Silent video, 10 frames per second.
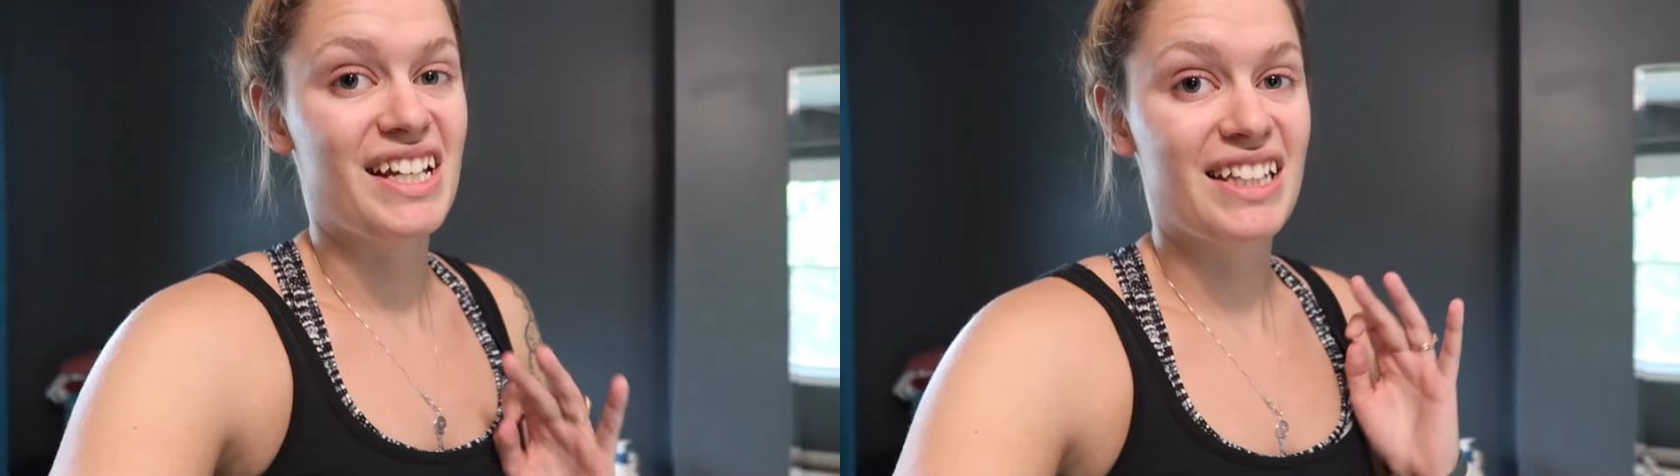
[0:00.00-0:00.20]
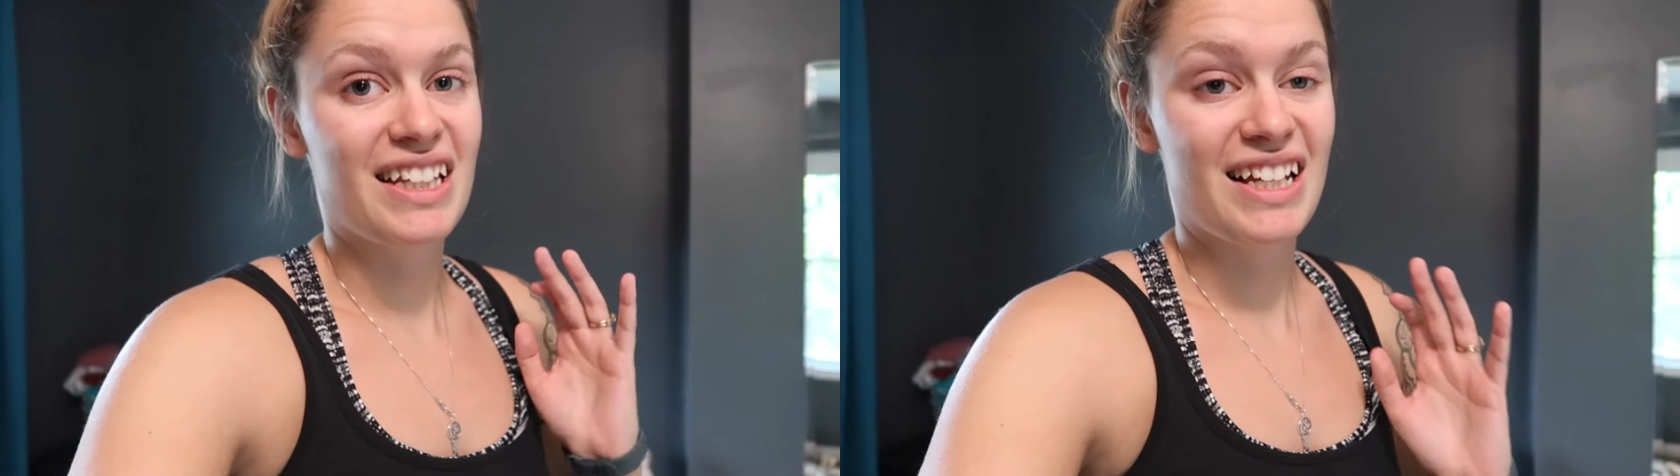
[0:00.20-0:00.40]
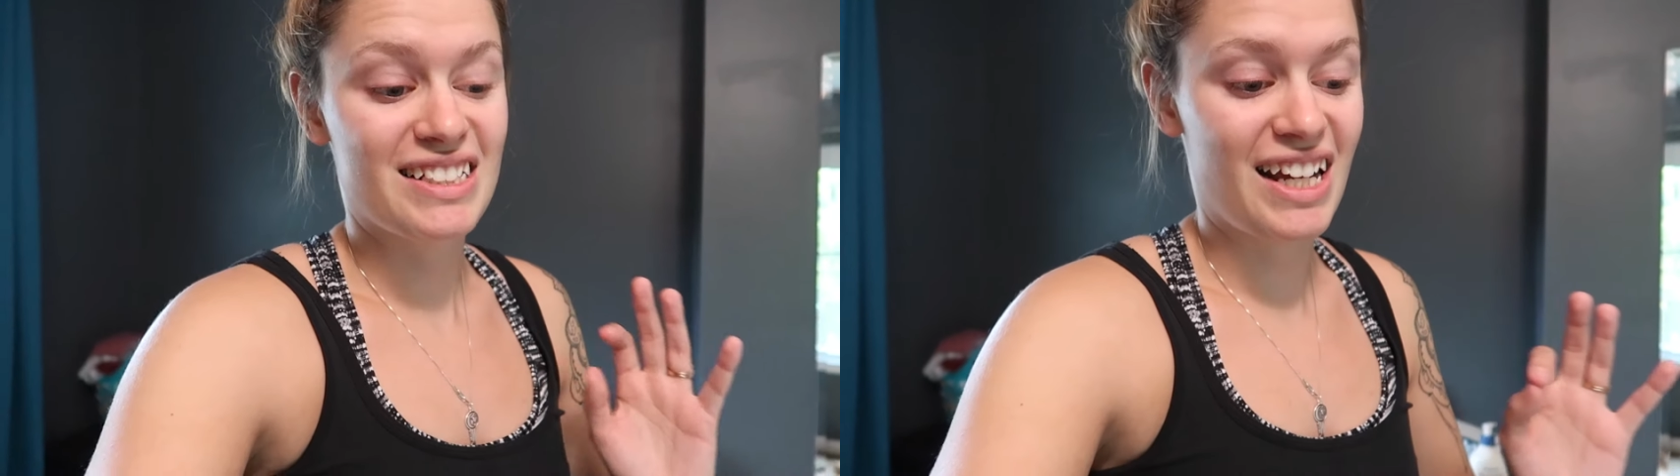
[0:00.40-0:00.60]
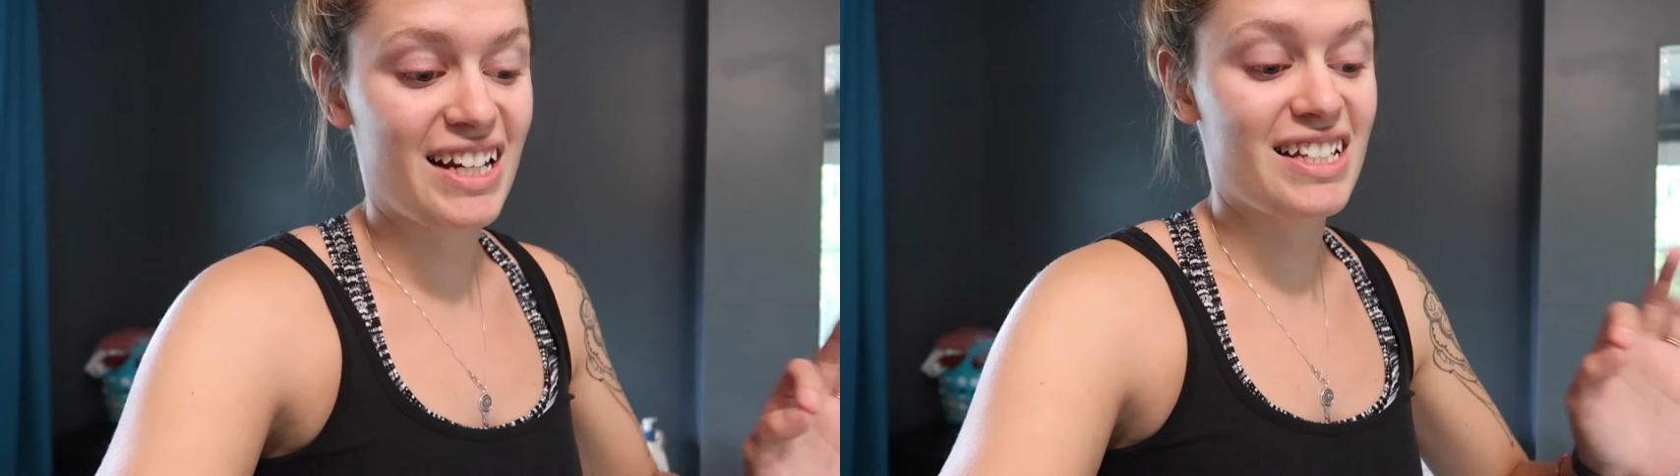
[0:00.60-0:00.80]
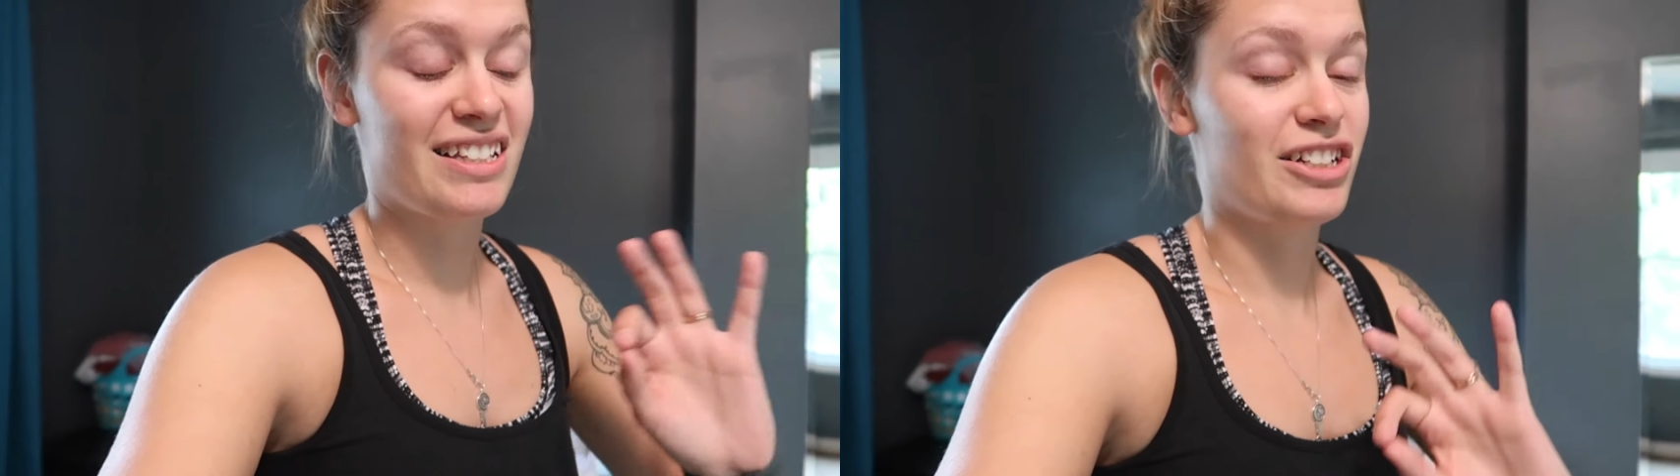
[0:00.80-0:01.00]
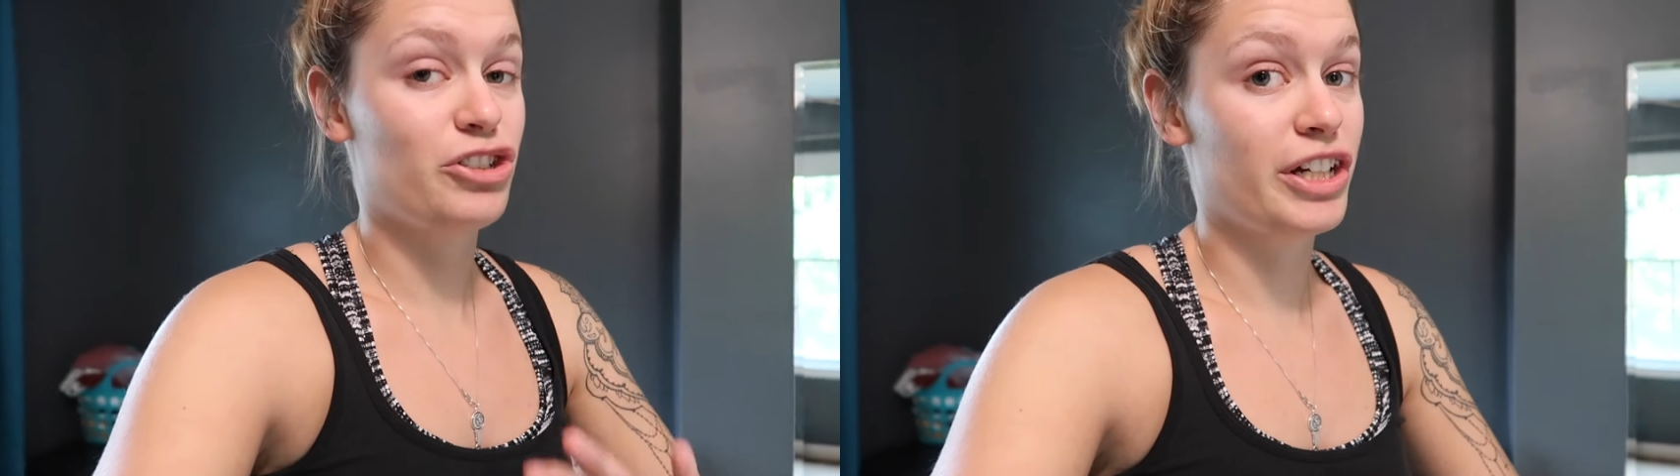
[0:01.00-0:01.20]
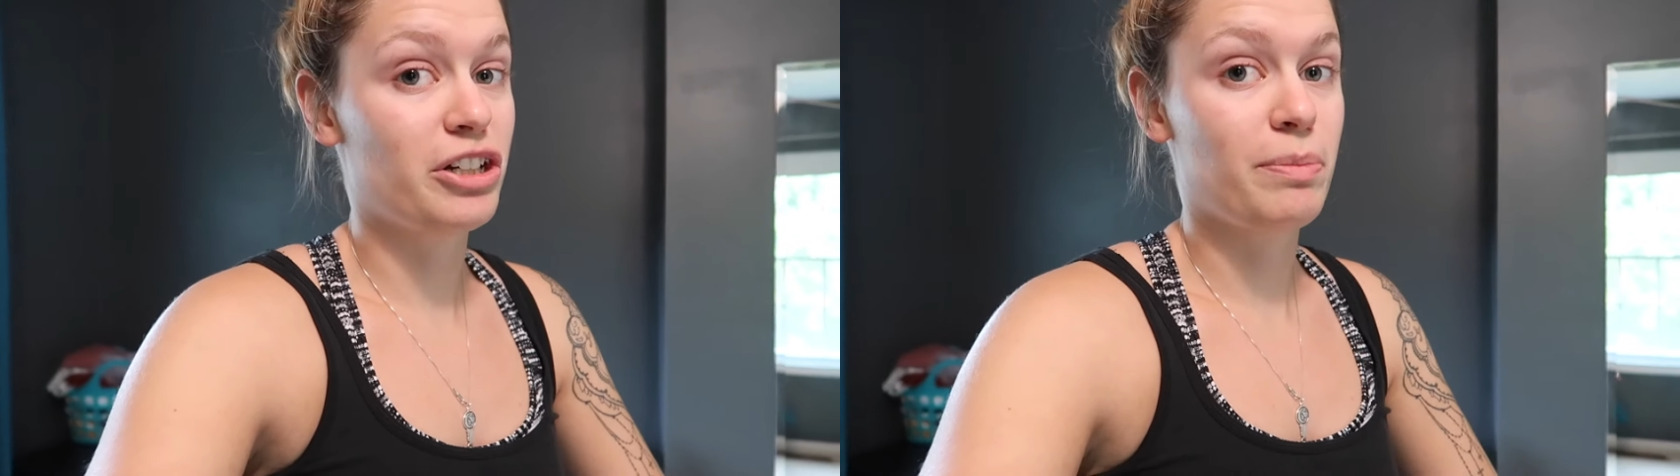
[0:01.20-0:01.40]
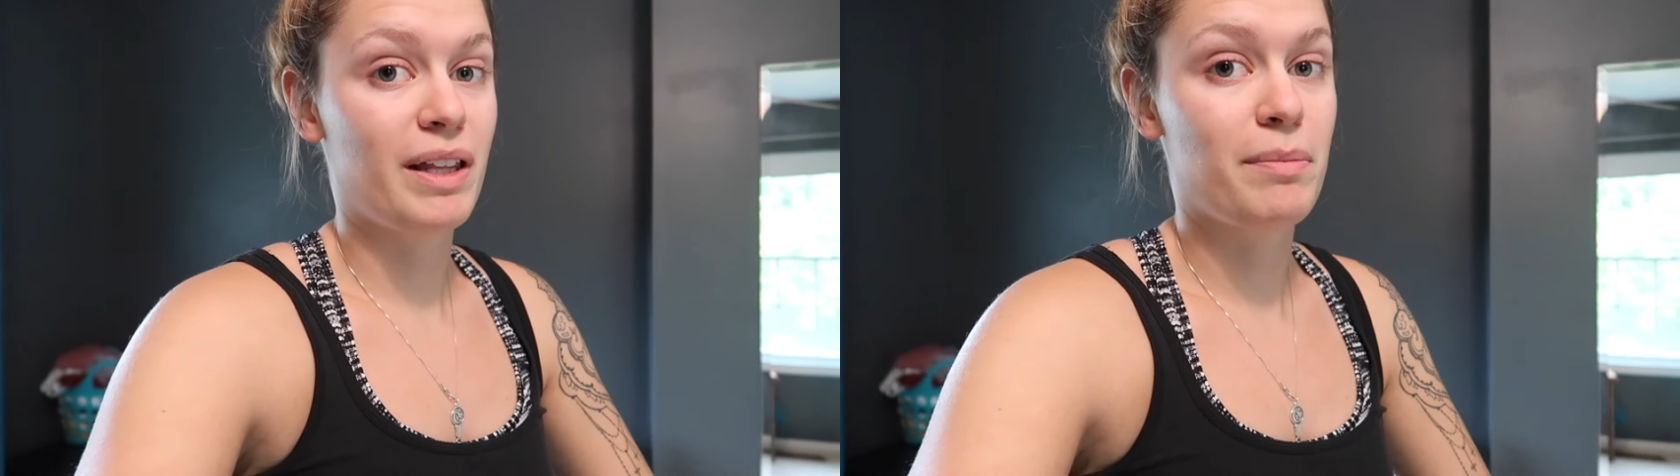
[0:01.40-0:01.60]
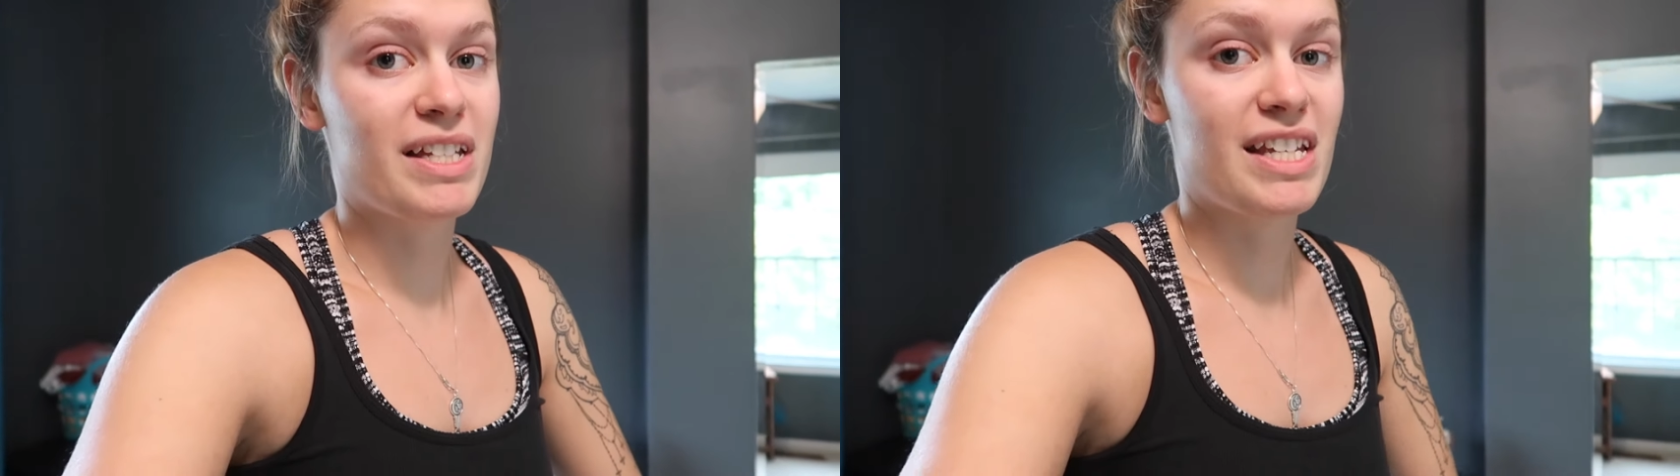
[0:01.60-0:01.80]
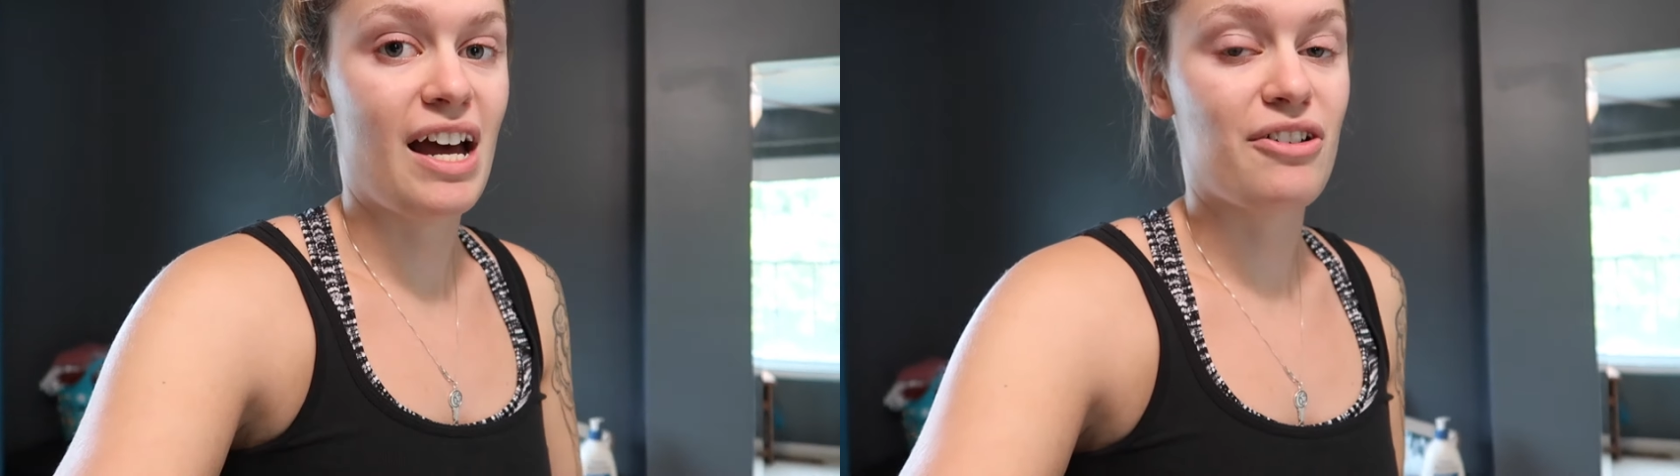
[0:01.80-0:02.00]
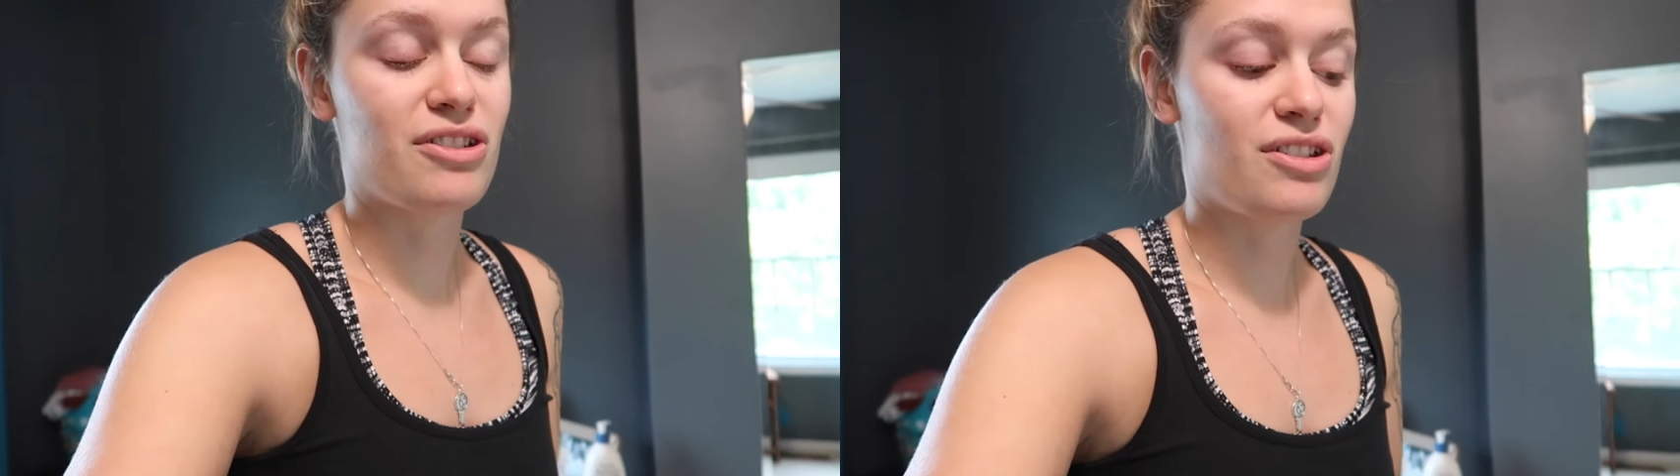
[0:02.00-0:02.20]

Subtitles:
Like, the anxiety is like triggered by the messy house.